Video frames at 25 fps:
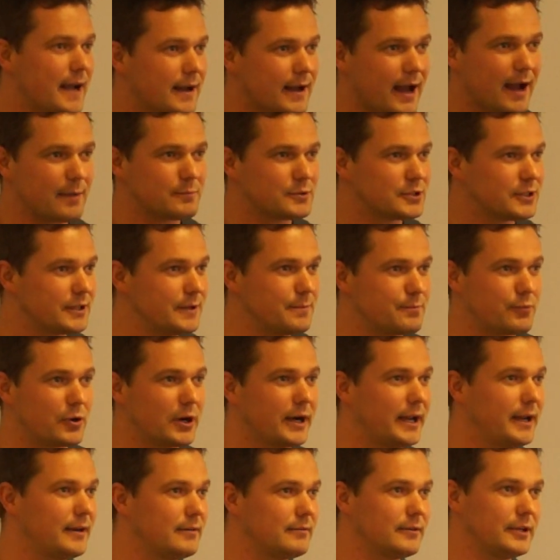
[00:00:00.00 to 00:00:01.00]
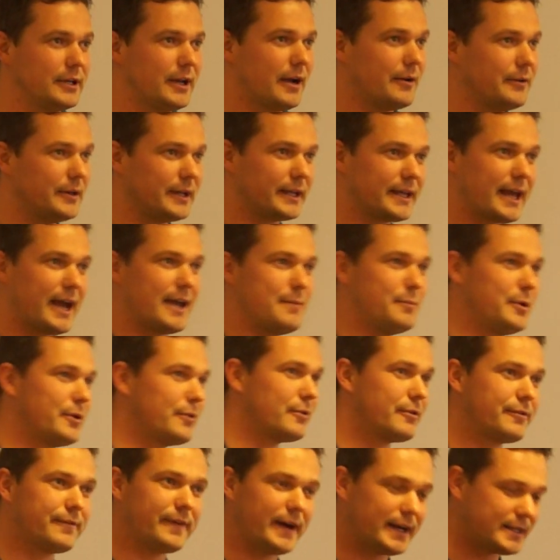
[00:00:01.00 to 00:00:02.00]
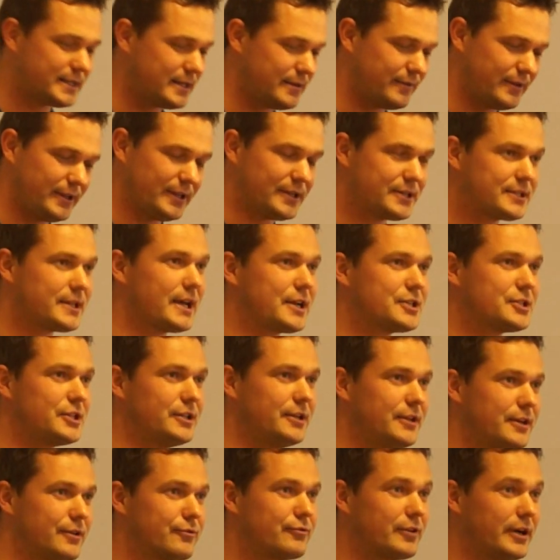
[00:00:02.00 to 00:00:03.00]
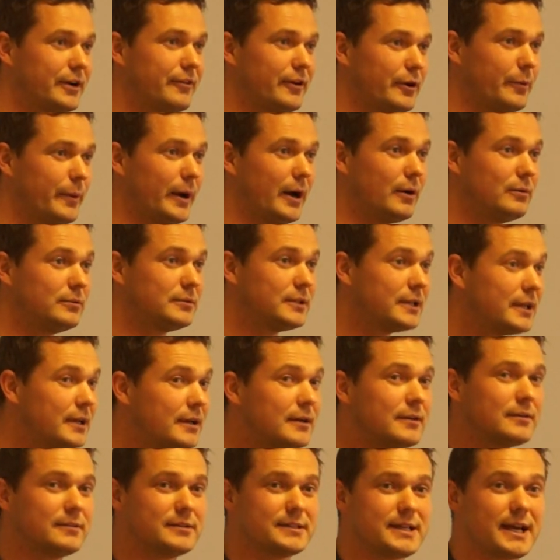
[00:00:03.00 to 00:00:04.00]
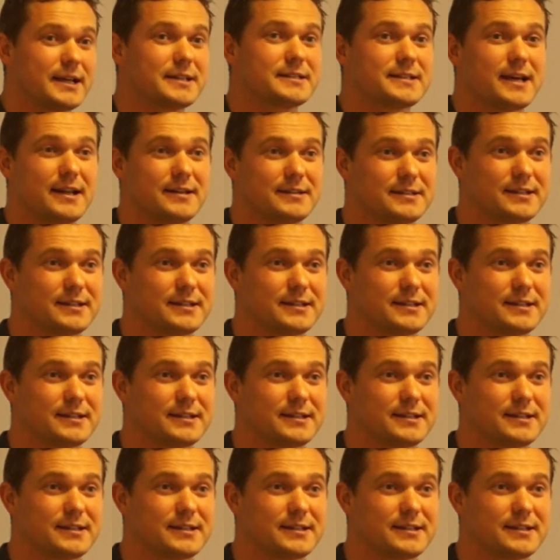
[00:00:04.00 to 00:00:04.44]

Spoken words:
absolutely brilliant, you know, in the game you were effective, in the session you did really, really well. It takes 10